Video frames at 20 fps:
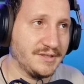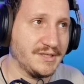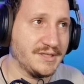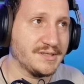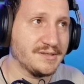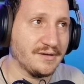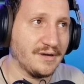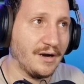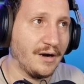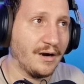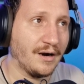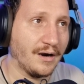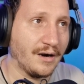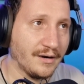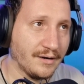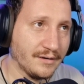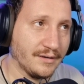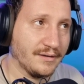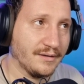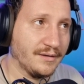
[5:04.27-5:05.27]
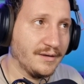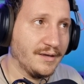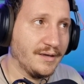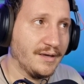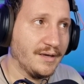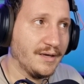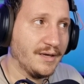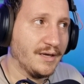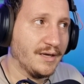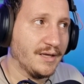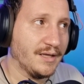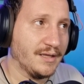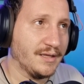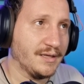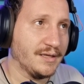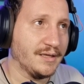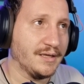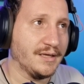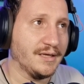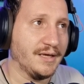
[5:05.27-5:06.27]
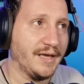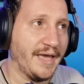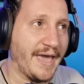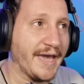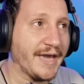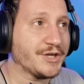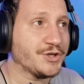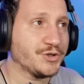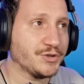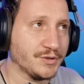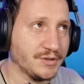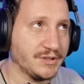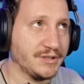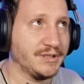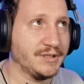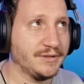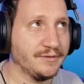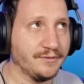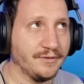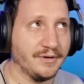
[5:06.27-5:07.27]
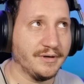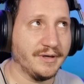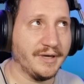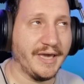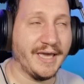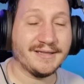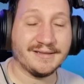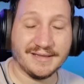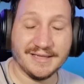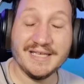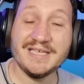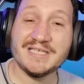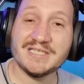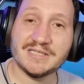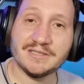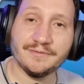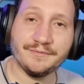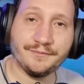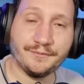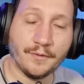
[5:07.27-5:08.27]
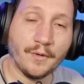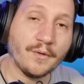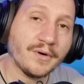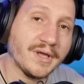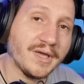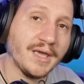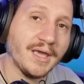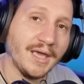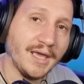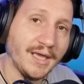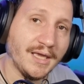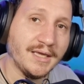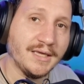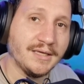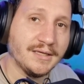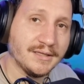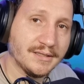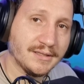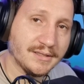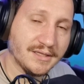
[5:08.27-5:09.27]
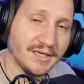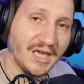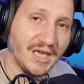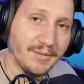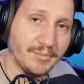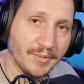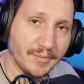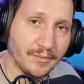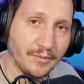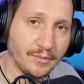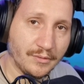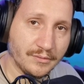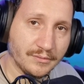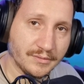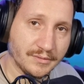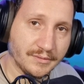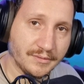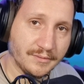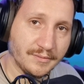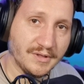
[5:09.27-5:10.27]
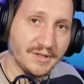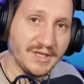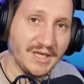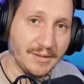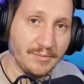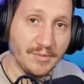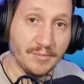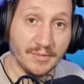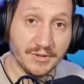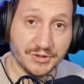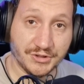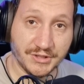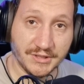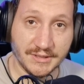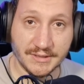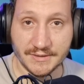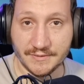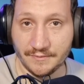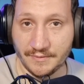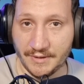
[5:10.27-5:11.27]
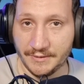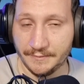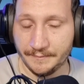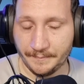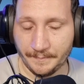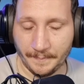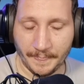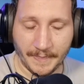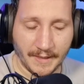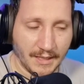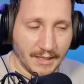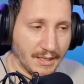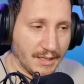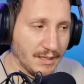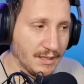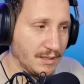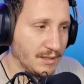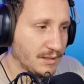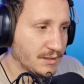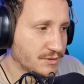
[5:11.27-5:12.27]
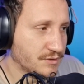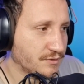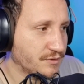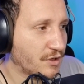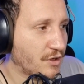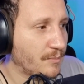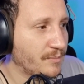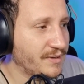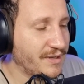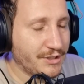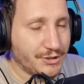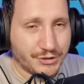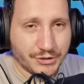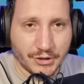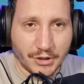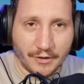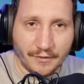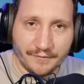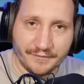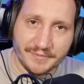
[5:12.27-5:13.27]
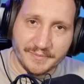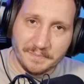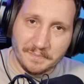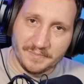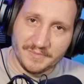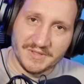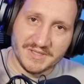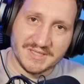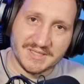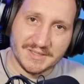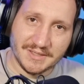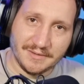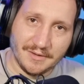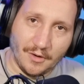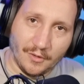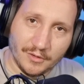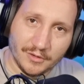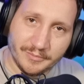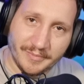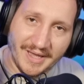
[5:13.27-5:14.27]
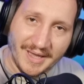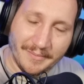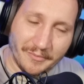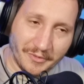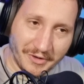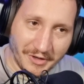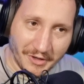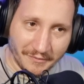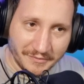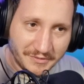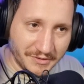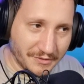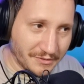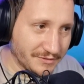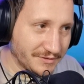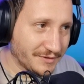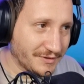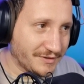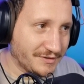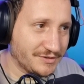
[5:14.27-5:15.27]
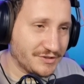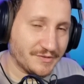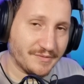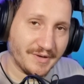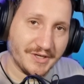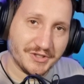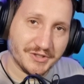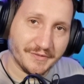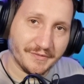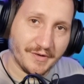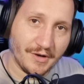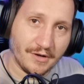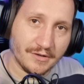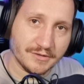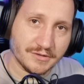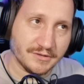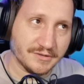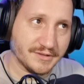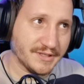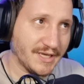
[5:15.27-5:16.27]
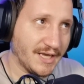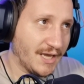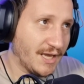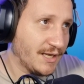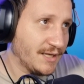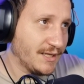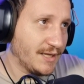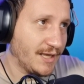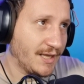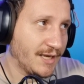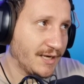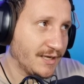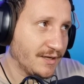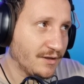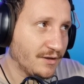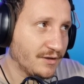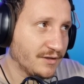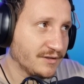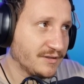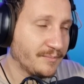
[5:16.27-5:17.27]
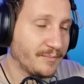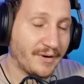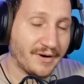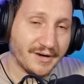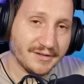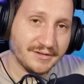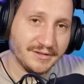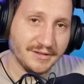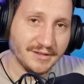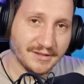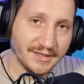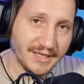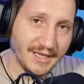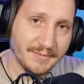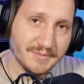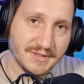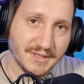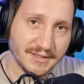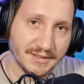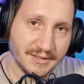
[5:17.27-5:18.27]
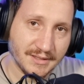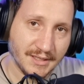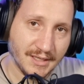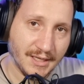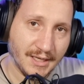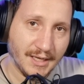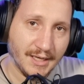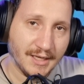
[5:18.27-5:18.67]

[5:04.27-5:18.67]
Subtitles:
these are actually at least 4K capable gaming machines, right? So the combination of this old memory of the older generation of consoles and the marketing claims that